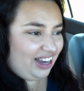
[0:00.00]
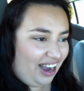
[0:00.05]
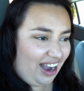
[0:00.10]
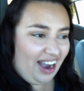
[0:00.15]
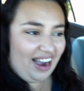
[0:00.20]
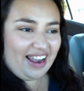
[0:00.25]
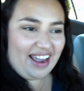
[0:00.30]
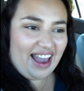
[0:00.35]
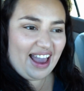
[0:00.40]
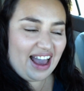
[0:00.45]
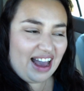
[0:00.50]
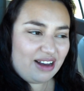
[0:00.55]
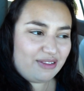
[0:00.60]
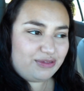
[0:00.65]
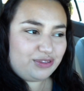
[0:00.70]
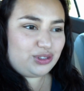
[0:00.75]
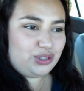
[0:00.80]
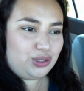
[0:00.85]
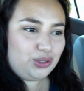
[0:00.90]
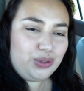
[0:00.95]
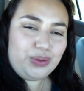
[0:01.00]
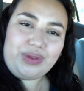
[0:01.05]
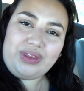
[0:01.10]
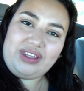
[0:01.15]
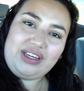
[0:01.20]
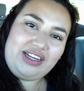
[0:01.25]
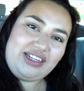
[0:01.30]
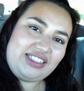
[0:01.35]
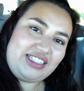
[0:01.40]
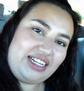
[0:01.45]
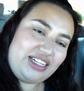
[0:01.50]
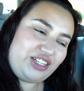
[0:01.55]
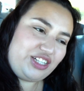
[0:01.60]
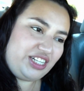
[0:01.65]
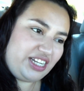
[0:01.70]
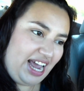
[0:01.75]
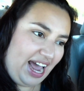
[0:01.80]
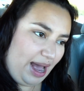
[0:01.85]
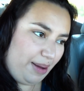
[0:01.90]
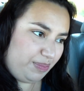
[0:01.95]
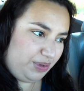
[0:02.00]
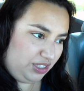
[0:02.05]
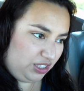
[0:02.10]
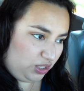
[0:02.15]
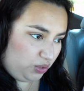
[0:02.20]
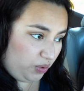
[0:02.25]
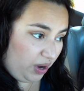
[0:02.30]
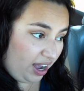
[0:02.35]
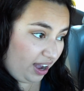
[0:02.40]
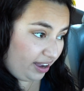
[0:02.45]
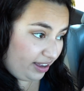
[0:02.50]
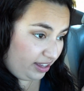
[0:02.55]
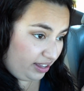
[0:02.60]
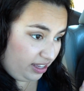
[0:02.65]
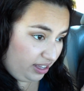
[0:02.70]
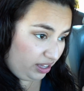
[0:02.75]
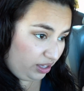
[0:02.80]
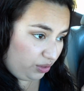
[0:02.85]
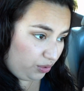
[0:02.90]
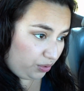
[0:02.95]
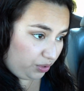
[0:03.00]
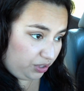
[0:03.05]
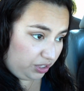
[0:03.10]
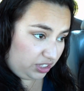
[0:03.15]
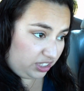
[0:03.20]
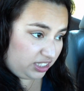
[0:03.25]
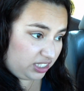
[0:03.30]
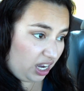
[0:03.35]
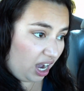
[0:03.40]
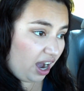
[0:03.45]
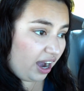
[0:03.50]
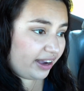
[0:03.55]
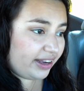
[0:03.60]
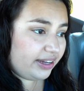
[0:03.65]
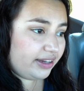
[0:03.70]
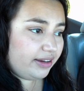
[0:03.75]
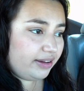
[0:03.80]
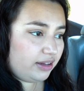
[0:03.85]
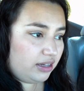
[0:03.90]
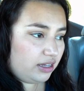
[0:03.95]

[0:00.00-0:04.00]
I have two things that could happen. So I either could die,